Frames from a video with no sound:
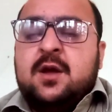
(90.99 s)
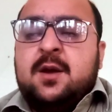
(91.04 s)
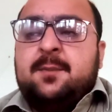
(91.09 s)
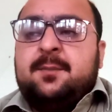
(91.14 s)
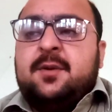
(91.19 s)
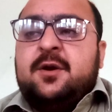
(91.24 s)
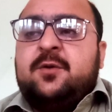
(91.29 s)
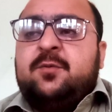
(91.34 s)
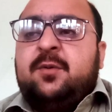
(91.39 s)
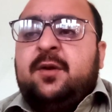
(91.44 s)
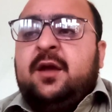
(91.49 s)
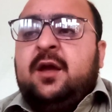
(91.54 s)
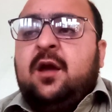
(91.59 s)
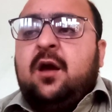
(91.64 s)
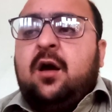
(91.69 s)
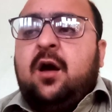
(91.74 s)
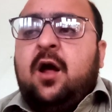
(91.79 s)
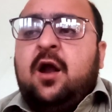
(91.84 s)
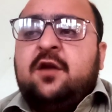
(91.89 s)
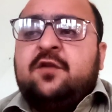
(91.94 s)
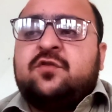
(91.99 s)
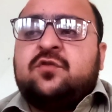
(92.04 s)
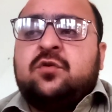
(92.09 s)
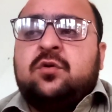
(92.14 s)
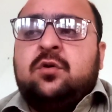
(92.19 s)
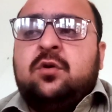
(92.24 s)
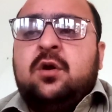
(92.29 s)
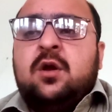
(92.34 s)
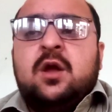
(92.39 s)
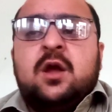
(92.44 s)
but we
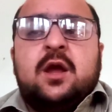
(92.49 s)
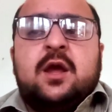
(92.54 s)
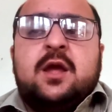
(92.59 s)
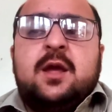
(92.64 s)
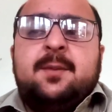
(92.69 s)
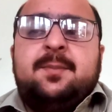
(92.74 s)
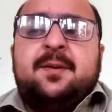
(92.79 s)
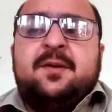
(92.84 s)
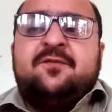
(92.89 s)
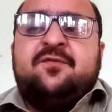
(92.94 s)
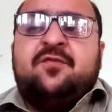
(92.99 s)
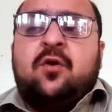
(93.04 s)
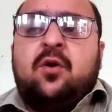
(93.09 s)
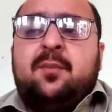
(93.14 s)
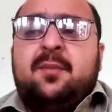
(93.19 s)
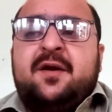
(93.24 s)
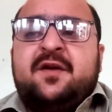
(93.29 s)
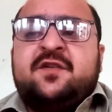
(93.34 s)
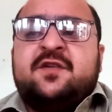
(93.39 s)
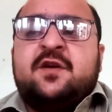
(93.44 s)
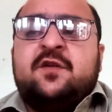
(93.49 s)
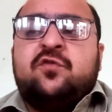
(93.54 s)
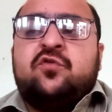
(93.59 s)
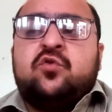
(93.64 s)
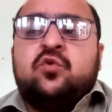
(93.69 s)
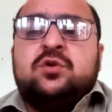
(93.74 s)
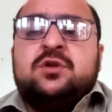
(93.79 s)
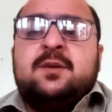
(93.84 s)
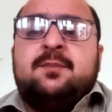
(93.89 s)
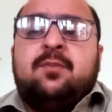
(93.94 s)
also give information
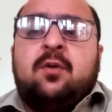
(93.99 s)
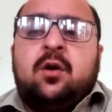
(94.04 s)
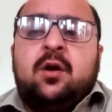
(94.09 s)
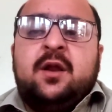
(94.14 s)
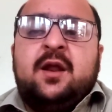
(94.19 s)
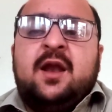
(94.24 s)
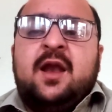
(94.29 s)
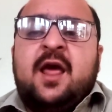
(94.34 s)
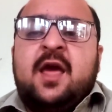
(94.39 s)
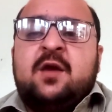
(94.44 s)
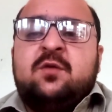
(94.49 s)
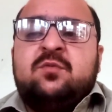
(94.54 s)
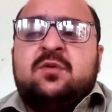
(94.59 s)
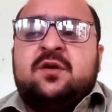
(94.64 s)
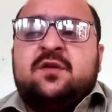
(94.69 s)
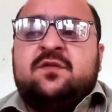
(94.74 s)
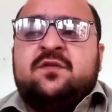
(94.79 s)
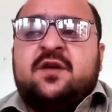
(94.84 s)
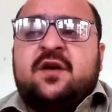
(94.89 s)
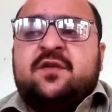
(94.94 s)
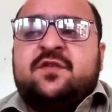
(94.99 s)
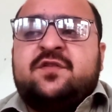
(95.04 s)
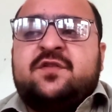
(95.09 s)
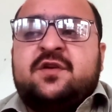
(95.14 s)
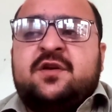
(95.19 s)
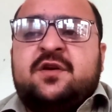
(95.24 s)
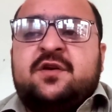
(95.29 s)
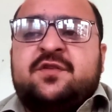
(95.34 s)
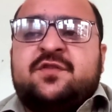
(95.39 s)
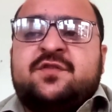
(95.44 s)
through the body language,
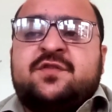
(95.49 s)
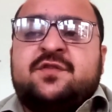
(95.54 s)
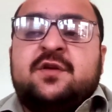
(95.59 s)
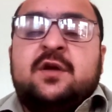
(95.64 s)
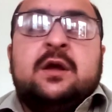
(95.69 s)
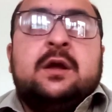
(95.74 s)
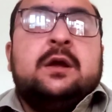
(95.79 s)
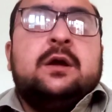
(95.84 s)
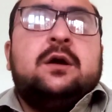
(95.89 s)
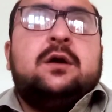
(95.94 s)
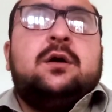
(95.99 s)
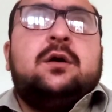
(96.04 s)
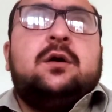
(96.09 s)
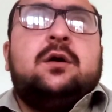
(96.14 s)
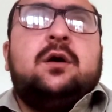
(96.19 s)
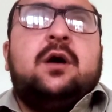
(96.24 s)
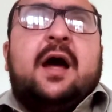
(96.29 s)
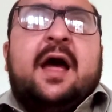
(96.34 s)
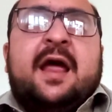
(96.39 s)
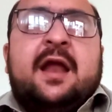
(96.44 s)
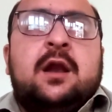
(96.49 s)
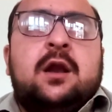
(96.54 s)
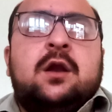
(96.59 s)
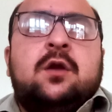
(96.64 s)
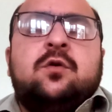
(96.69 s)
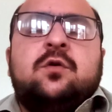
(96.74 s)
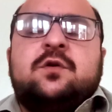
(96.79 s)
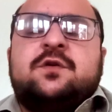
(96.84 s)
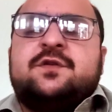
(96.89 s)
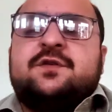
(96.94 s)
gestures and
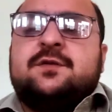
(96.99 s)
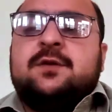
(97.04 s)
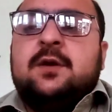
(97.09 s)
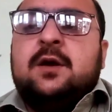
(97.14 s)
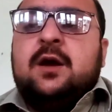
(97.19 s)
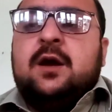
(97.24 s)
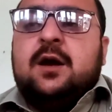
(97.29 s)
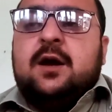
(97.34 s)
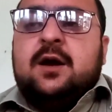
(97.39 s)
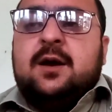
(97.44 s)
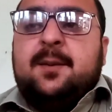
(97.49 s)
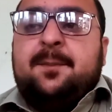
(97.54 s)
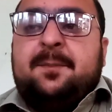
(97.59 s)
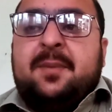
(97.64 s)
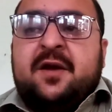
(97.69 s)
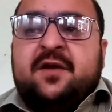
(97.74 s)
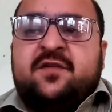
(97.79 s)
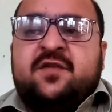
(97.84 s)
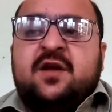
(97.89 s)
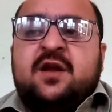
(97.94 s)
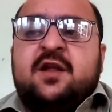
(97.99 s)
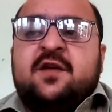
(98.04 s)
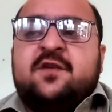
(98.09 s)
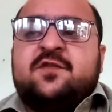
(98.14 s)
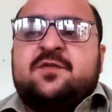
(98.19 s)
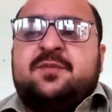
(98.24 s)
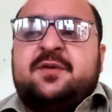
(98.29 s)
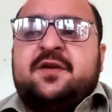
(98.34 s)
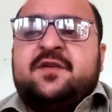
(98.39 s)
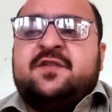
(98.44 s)
looks, facial
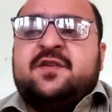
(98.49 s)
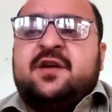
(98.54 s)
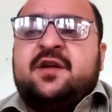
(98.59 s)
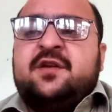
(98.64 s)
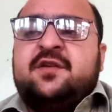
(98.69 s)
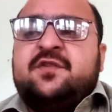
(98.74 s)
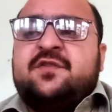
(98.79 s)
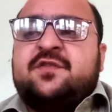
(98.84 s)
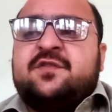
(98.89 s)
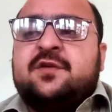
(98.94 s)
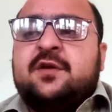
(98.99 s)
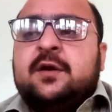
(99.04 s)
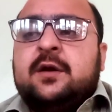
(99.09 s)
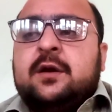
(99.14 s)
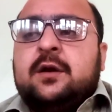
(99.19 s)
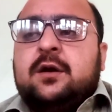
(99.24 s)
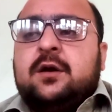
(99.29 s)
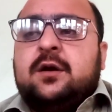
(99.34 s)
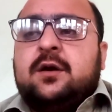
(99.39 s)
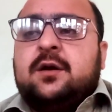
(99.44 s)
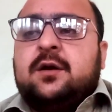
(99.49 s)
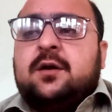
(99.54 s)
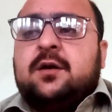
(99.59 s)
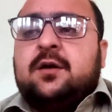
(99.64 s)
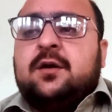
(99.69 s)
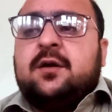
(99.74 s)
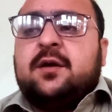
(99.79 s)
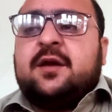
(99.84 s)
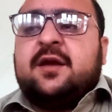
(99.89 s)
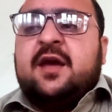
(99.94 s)
expressions
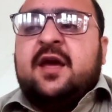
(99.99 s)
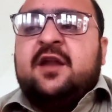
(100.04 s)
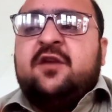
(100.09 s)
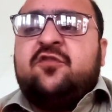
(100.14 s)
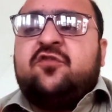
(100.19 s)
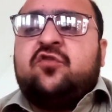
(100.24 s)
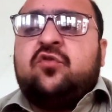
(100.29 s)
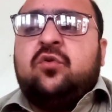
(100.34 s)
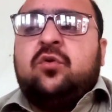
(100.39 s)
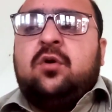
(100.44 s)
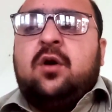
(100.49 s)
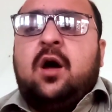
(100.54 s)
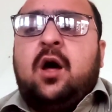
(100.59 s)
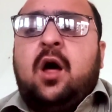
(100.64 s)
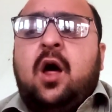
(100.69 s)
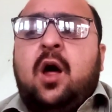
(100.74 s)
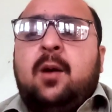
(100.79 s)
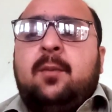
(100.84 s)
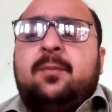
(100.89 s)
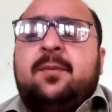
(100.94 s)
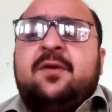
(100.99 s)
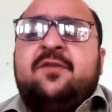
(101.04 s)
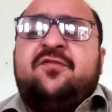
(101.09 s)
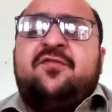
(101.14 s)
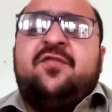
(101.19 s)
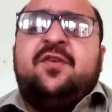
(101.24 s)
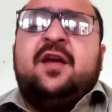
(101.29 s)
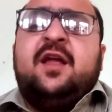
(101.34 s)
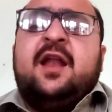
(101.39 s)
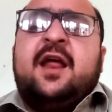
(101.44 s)
can show how we
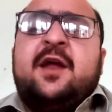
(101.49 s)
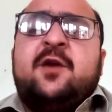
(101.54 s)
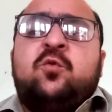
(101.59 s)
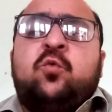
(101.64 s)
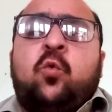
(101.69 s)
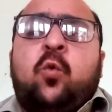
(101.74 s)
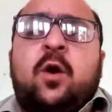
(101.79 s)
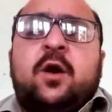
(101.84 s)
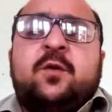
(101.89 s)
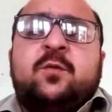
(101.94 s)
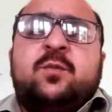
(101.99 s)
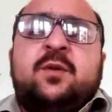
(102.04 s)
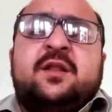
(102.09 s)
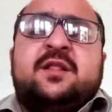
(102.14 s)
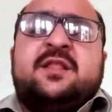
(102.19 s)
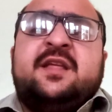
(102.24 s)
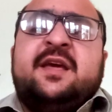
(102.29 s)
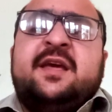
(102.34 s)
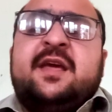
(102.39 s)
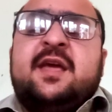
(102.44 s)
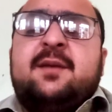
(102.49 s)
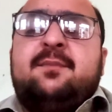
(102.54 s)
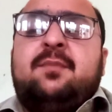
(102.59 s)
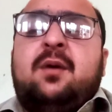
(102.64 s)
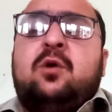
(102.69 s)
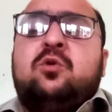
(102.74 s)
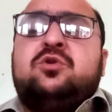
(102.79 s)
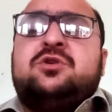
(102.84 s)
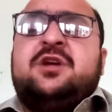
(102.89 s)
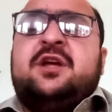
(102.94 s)
feel and what we think
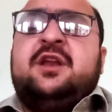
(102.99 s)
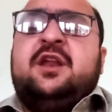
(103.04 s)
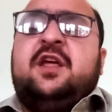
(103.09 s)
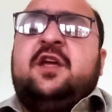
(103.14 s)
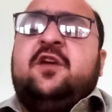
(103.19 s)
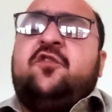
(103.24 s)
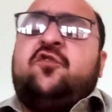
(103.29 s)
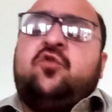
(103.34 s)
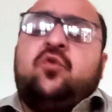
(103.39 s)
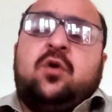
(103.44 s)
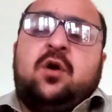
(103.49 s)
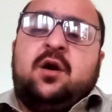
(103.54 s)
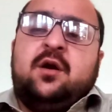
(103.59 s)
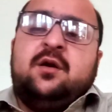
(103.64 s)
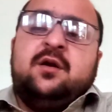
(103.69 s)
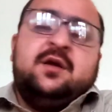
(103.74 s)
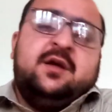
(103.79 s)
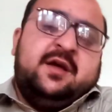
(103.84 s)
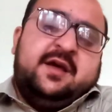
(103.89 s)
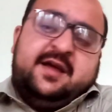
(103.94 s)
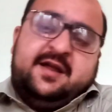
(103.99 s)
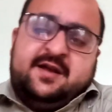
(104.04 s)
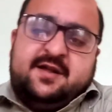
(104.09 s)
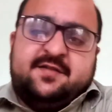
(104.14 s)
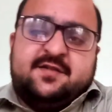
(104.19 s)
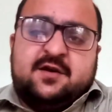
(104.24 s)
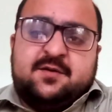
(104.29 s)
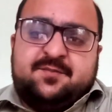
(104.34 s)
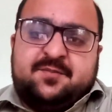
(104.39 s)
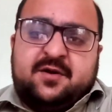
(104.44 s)
about an issue or
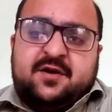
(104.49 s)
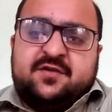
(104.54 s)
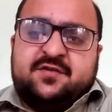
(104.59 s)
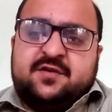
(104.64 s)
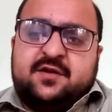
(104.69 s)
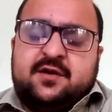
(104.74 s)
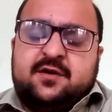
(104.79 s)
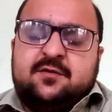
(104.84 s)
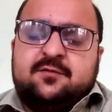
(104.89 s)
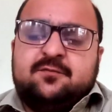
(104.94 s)
another person.